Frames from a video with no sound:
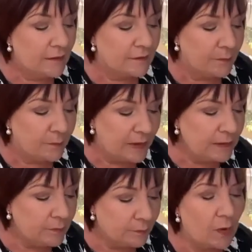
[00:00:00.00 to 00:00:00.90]
The big
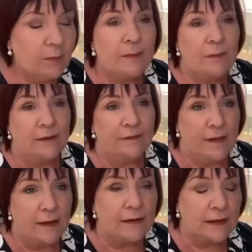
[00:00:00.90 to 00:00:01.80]
problem, I
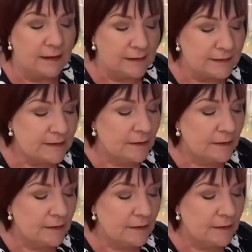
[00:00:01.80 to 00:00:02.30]
think, is